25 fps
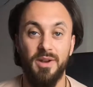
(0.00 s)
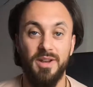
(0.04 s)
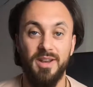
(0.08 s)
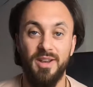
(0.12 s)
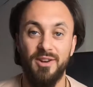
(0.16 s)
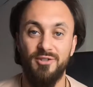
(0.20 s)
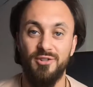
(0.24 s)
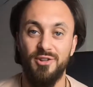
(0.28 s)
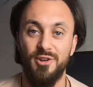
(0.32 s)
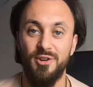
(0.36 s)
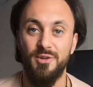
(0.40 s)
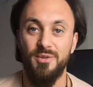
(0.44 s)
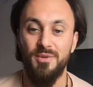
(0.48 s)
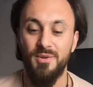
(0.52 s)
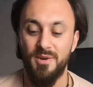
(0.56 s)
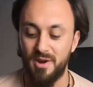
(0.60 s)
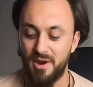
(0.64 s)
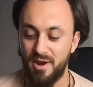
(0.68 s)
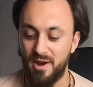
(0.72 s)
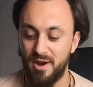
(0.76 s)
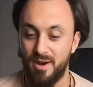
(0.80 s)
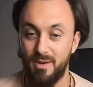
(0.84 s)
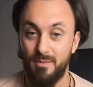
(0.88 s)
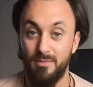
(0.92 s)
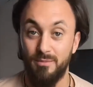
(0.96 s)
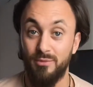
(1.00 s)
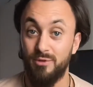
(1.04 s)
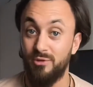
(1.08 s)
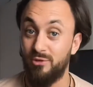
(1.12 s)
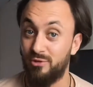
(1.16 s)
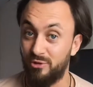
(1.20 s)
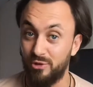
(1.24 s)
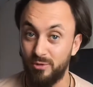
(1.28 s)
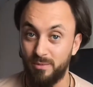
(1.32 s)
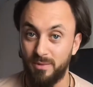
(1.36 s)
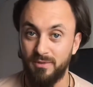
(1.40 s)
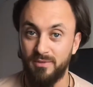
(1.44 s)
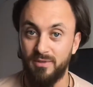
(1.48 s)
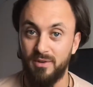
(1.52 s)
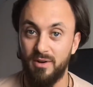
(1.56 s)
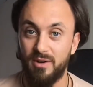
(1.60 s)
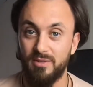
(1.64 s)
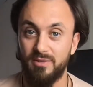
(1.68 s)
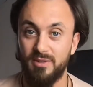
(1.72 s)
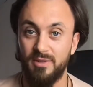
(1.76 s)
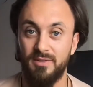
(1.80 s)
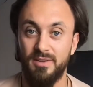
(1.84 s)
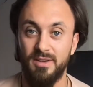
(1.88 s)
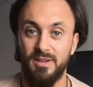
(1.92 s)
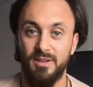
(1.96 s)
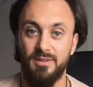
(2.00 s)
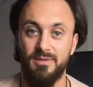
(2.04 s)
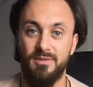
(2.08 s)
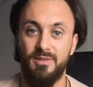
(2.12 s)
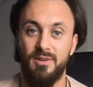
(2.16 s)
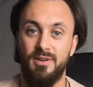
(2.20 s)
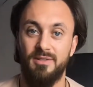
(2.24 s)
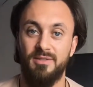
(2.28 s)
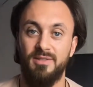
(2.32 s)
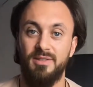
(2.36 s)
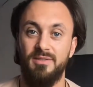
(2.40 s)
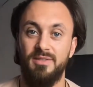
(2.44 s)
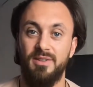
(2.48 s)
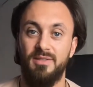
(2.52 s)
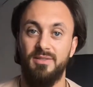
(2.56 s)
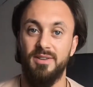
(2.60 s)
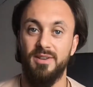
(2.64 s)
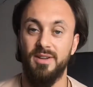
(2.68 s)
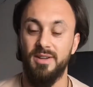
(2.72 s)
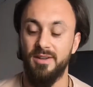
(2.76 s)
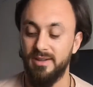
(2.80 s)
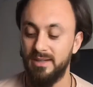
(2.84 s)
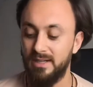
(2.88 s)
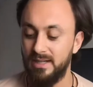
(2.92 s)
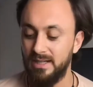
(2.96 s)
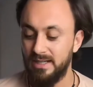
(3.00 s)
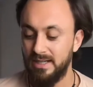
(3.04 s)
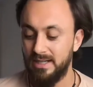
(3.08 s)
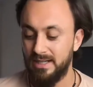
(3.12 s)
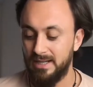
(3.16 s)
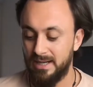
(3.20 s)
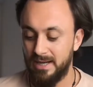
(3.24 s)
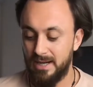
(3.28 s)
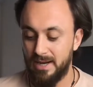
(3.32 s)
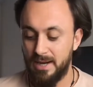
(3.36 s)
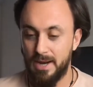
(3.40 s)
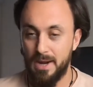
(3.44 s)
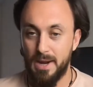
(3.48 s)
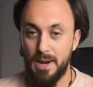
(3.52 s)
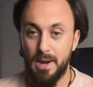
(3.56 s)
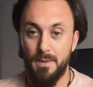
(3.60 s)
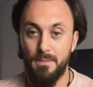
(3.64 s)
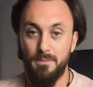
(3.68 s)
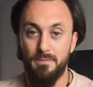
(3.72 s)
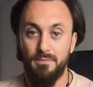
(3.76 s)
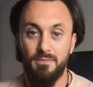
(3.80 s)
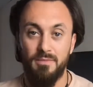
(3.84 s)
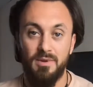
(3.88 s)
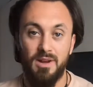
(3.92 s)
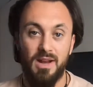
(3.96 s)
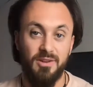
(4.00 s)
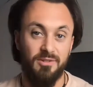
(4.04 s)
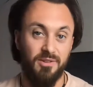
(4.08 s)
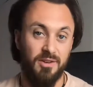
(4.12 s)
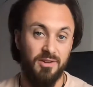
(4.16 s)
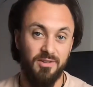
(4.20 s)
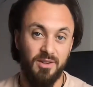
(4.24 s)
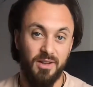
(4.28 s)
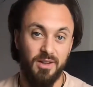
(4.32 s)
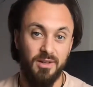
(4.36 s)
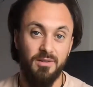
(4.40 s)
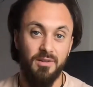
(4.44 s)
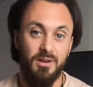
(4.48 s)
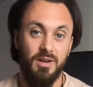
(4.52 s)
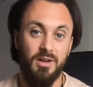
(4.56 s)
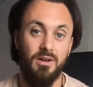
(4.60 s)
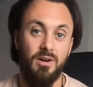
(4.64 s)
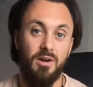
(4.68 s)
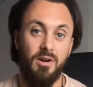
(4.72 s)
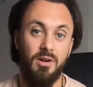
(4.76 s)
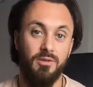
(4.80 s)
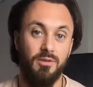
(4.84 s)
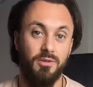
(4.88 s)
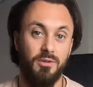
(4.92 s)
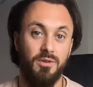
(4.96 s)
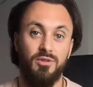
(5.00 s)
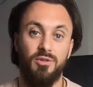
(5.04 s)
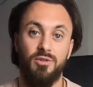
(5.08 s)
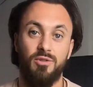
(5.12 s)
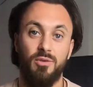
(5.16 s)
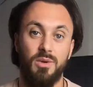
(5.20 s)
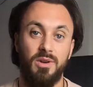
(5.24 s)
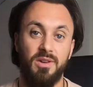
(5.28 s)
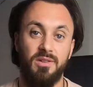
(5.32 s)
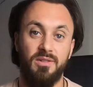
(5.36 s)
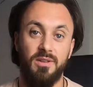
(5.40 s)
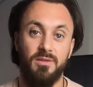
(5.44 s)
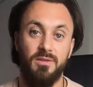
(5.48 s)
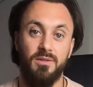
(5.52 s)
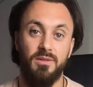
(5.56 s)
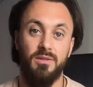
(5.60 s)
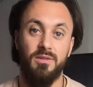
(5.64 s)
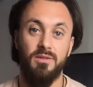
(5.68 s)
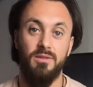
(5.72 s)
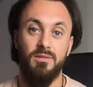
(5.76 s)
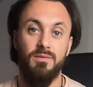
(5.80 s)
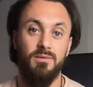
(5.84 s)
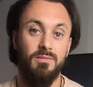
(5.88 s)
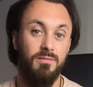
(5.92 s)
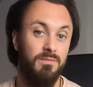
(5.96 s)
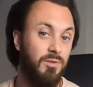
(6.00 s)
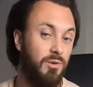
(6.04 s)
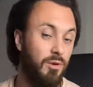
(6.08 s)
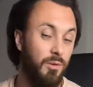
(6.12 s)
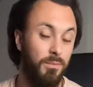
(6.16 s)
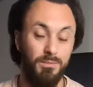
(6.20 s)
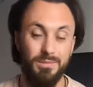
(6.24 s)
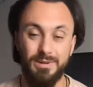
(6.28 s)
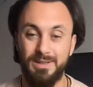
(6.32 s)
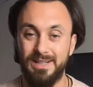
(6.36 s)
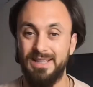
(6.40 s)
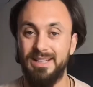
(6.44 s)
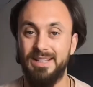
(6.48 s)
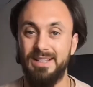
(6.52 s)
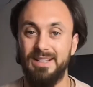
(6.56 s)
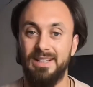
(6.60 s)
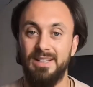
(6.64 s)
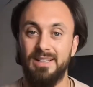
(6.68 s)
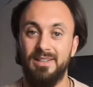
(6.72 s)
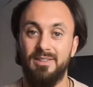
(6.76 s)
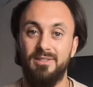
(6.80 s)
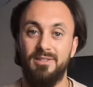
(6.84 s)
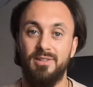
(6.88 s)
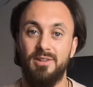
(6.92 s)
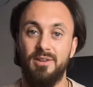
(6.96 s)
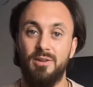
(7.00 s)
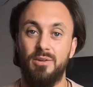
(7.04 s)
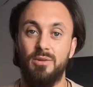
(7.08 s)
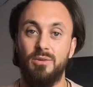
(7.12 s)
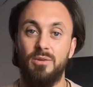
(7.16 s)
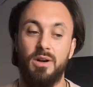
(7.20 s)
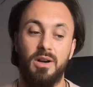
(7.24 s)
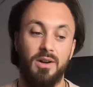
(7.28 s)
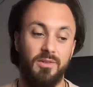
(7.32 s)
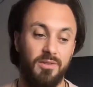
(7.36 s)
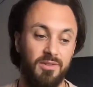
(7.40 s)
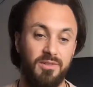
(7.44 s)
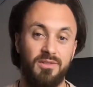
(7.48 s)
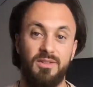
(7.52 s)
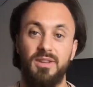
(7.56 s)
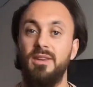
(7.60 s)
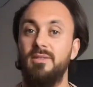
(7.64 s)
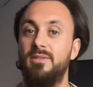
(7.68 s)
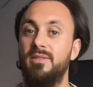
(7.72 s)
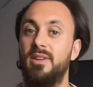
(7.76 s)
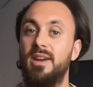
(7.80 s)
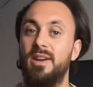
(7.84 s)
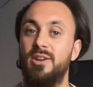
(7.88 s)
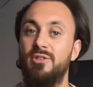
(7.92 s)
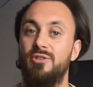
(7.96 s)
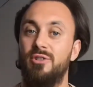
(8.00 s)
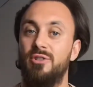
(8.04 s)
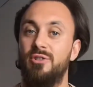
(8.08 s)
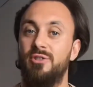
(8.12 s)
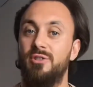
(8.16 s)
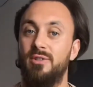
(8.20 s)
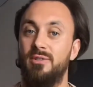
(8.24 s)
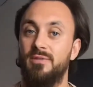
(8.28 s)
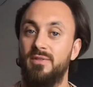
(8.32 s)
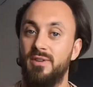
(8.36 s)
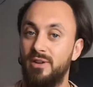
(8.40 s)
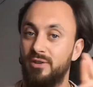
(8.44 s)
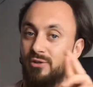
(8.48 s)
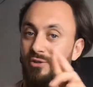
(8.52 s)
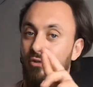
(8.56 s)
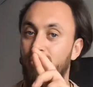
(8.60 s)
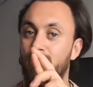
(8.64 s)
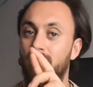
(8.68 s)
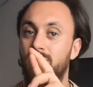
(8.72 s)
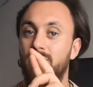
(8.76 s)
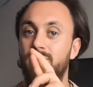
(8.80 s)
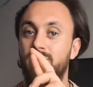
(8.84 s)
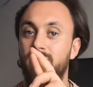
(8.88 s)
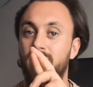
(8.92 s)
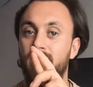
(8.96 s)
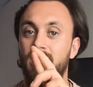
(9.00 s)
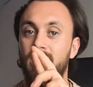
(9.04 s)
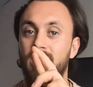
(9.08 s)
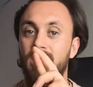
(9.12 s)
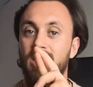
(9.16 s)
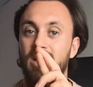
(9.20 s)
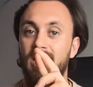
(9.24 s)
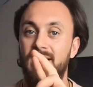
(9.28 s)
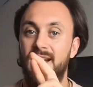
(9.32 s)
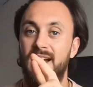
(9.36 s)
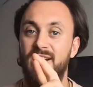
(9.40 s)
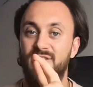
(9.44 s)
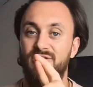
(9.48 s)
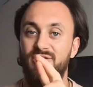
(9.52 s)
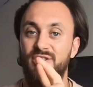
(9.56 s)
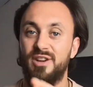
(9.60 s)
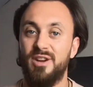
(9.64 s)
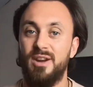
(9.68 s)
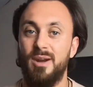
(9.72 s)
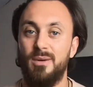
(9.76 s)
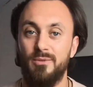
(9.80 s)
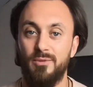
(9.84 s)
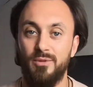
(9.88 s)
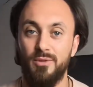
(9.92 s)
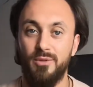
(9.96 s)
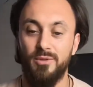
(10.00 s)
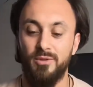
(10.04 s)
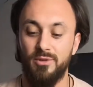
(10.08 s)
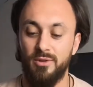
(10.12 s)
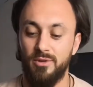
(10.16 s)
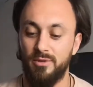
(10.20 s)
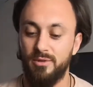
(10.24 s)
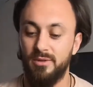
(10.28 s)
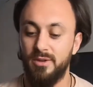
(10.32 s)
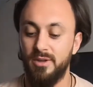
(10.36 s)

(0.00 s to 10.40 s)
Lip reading: issue, super fast. I think the fastest I've ever done. As I said, I can't do issue 27 completely until I receive that issue, so fingers crossed Hachette come through soon.